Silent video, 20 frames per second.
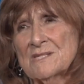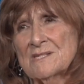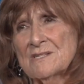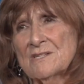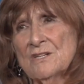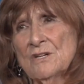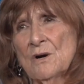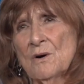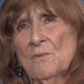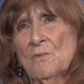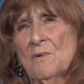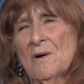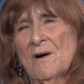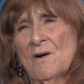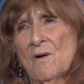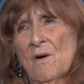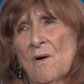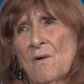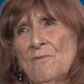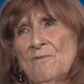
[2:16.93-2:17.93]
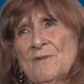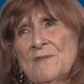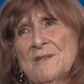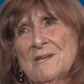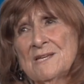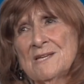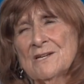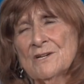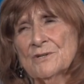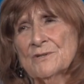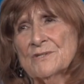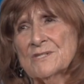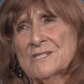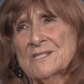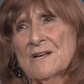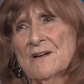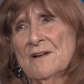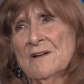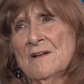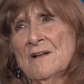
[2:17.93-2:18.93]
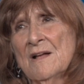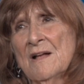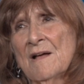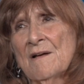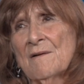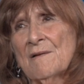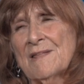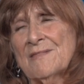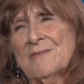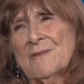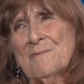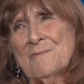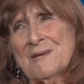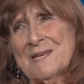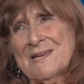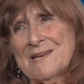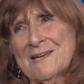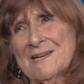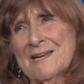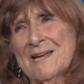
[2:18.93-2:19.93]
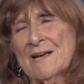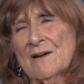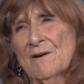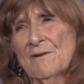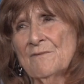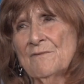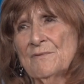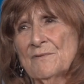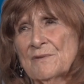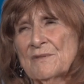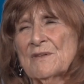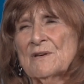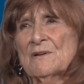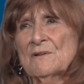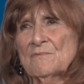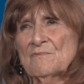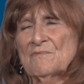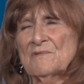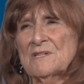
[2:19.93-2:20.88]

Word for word: You know, uh, over the years, at the beginning of the,